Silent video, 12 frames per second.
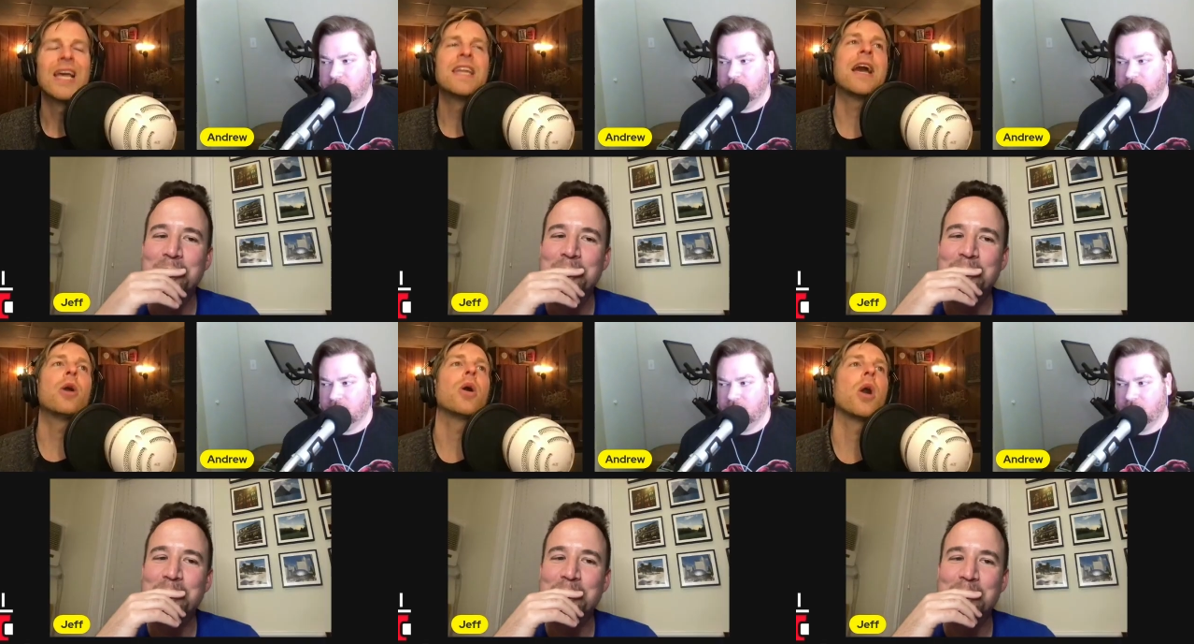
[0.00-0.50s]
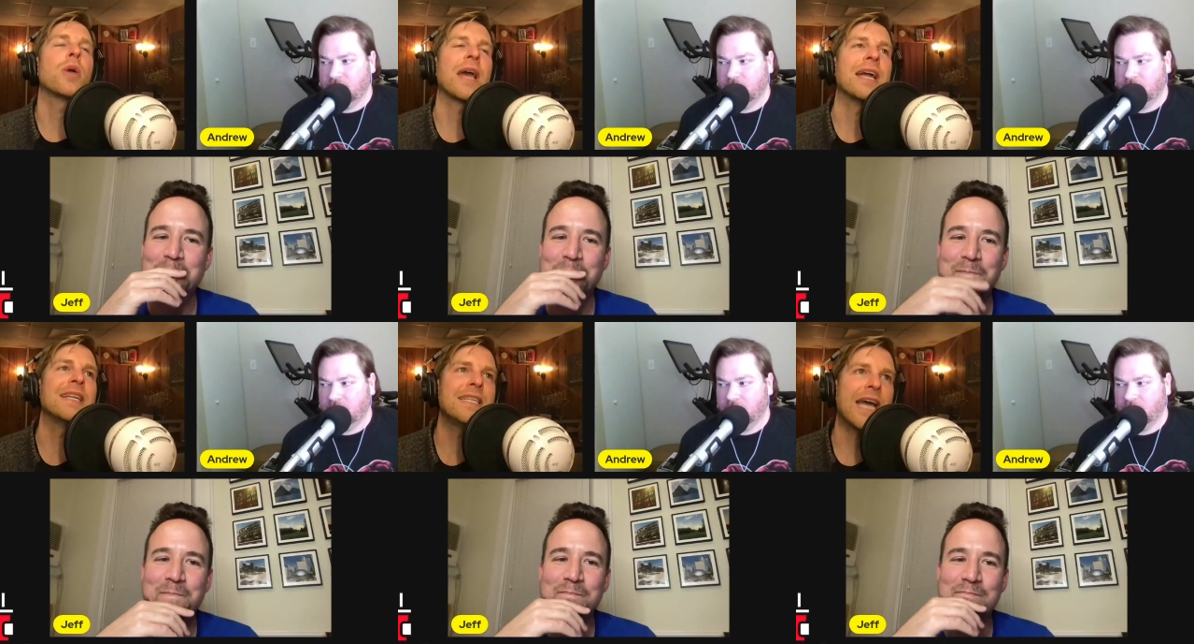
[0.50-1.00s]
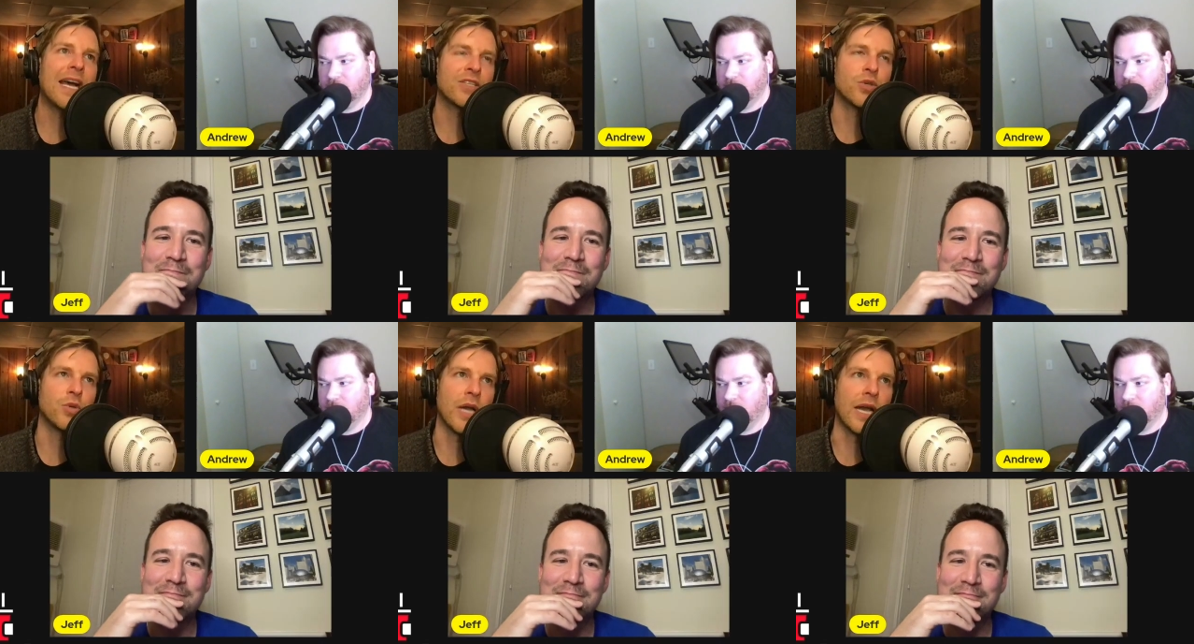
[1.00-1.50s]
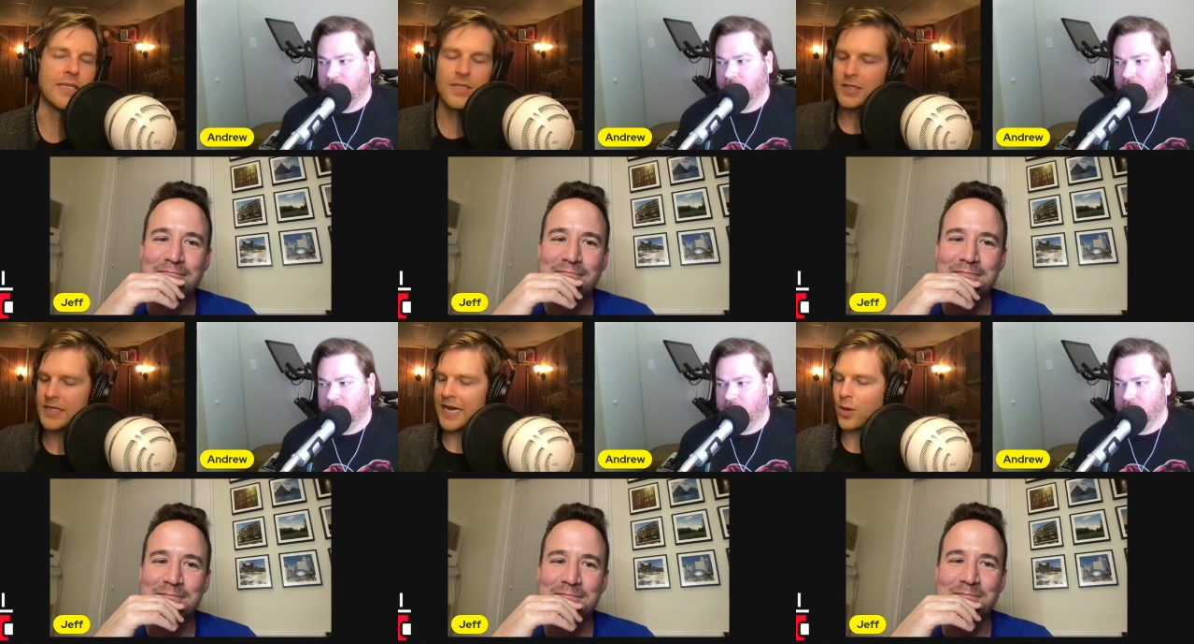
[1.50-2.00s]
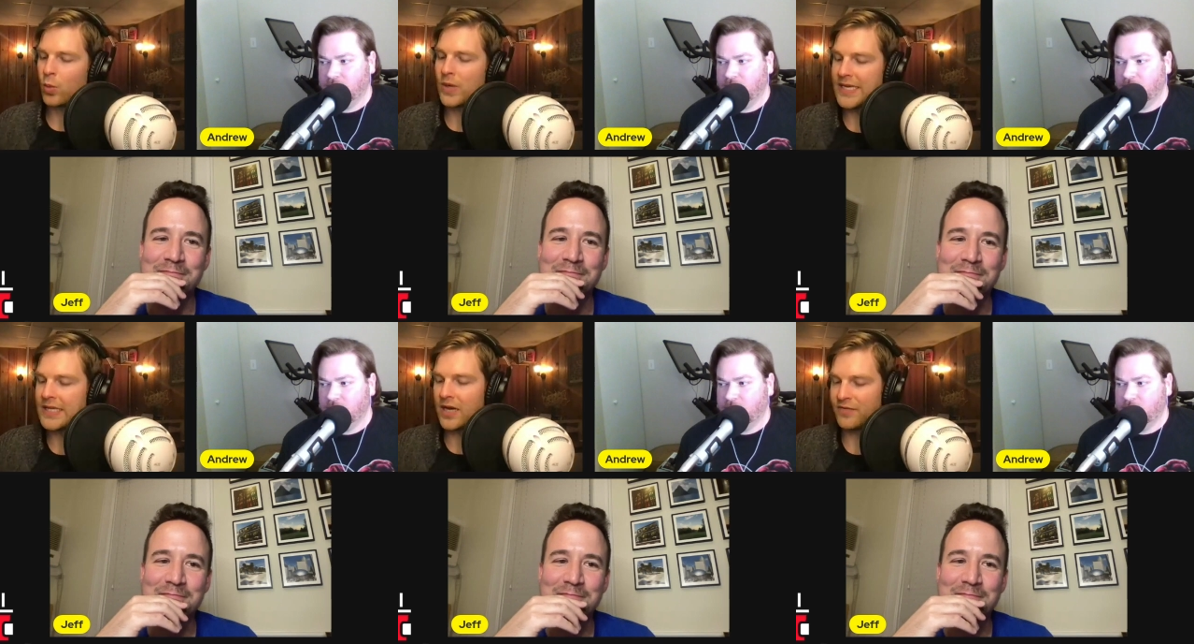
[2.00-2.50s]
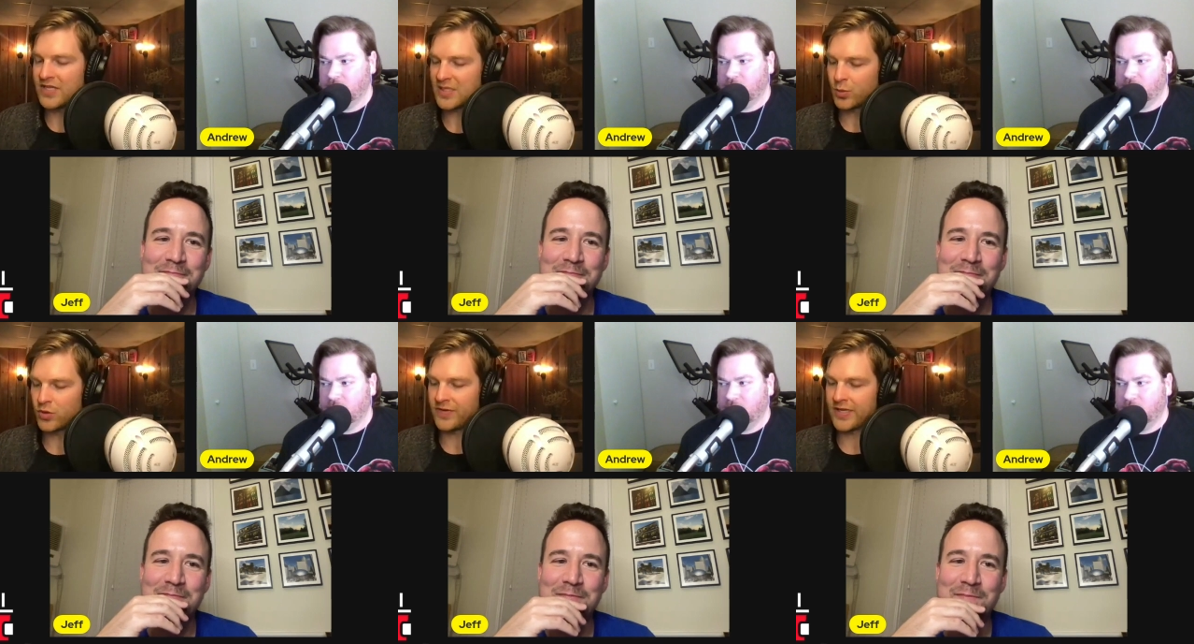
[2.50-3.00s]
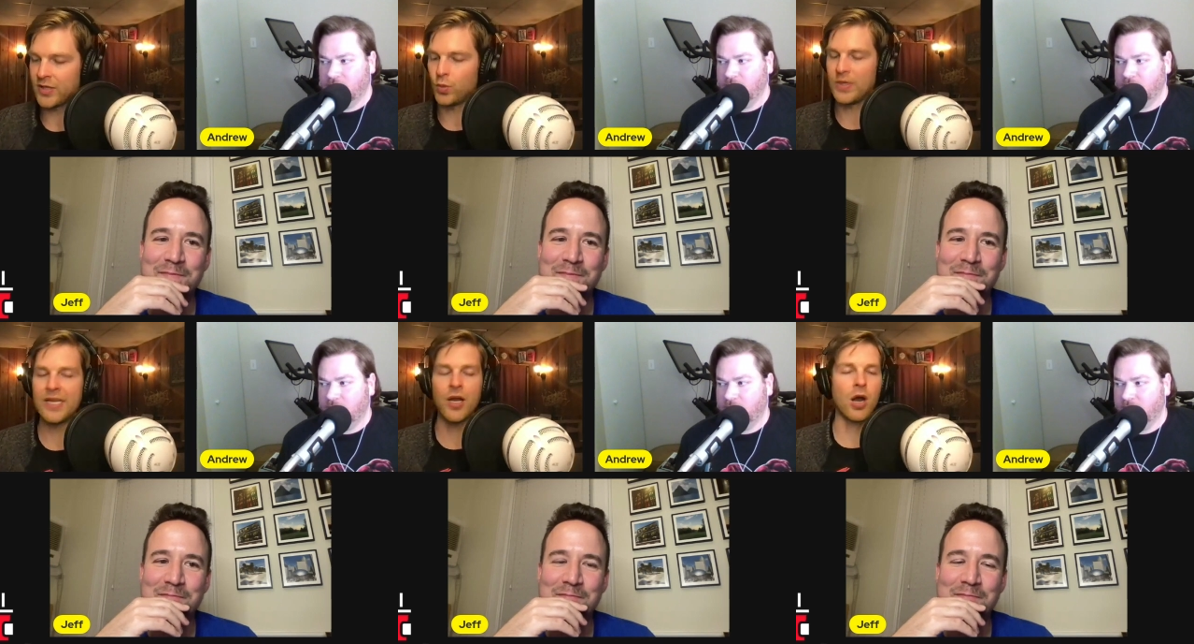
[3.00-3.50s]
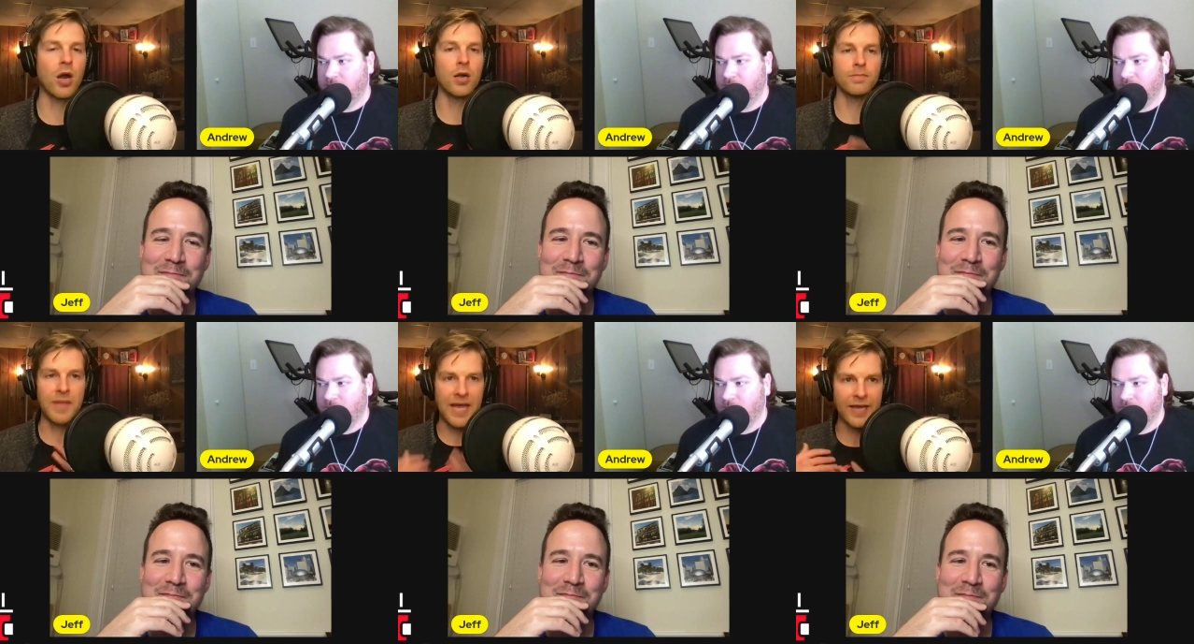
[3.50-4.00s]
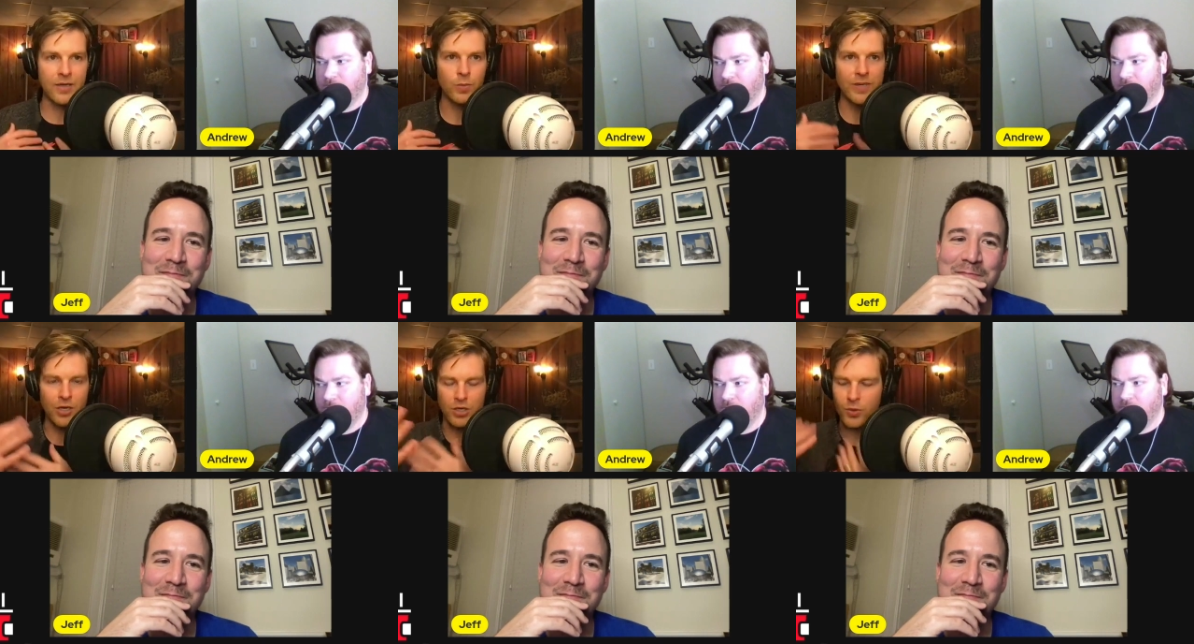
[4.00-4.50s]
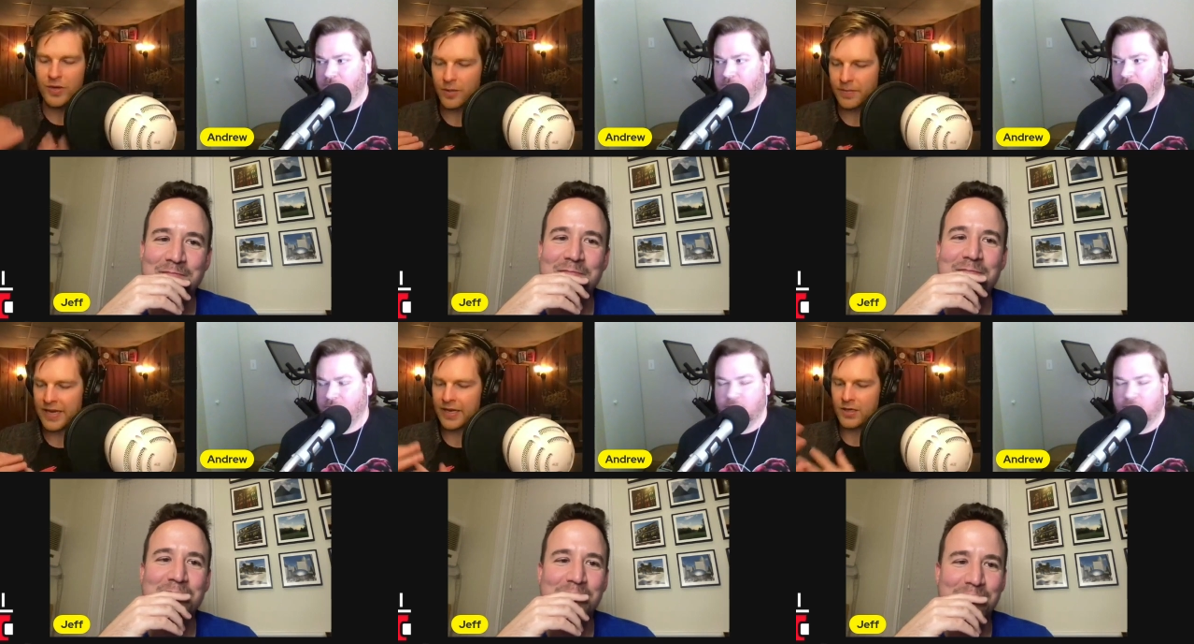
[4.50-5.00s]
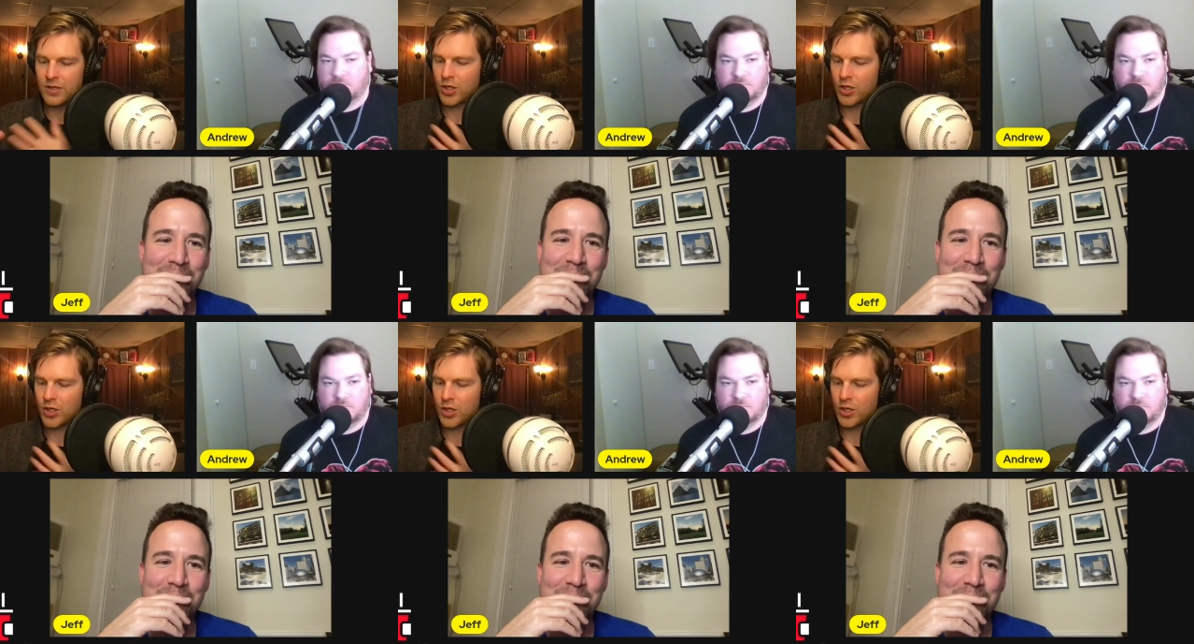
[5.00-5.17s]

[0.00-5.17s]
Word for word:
Speaker 1: Now, okay, I need to ask you guys. Now, mm. we love this movie. We are men. We are queer men.